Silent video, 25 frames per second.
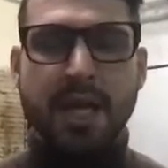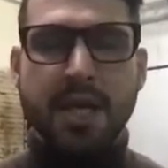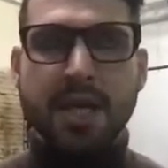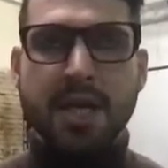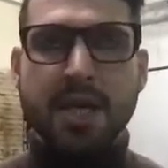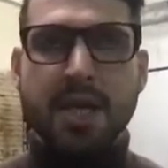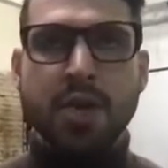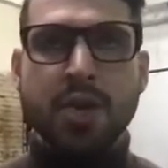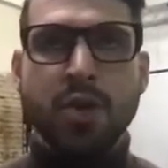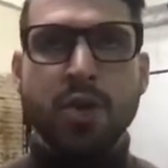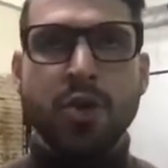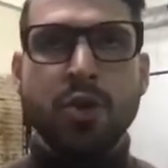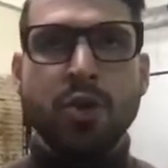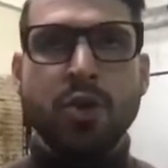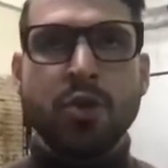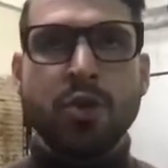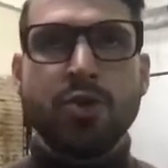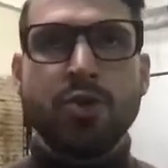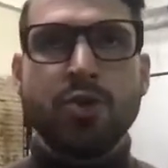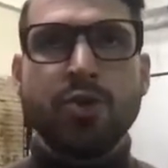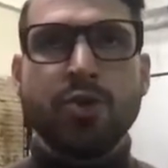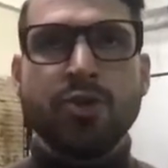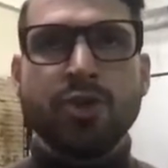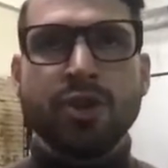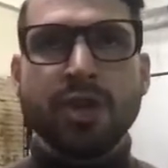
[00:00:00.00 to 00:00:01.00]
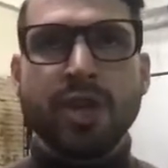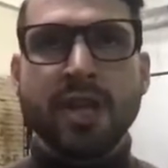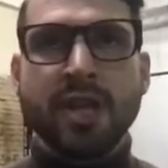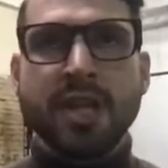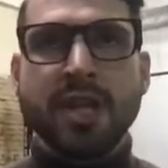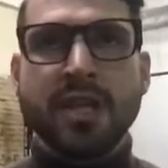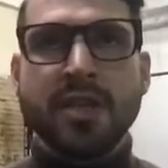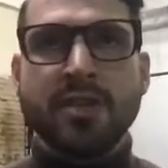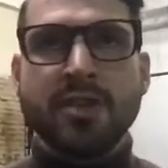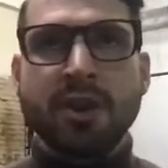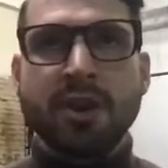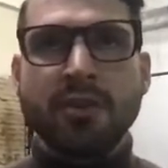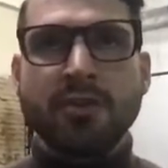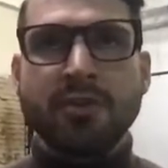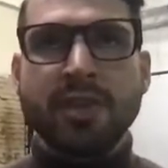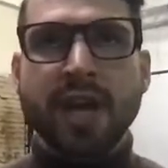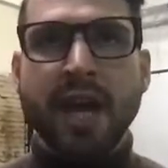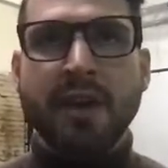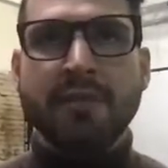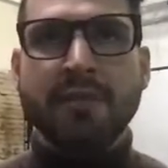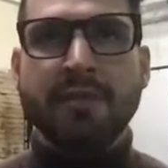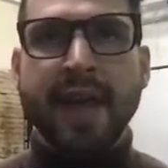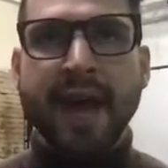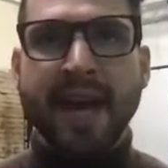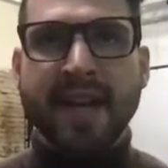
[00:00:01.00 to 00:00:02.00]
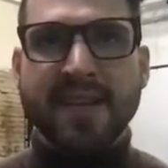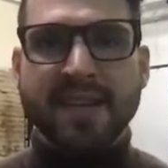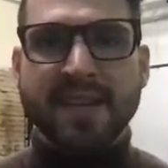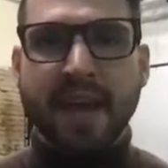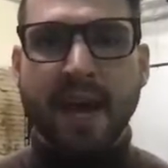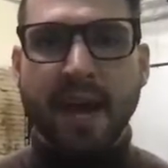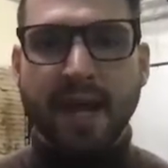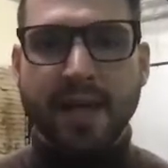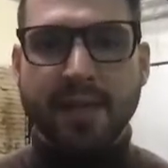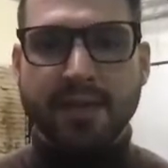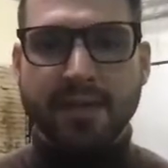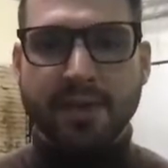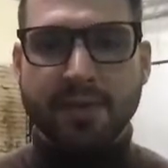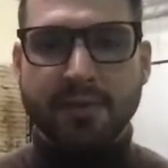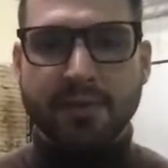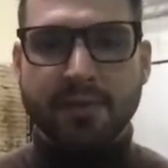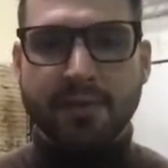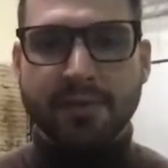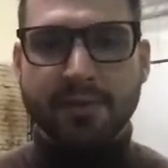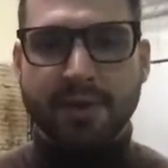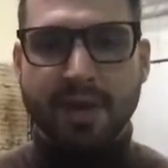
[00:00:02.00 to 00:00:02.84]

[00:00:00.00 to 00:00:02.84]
you usually don't have that kind of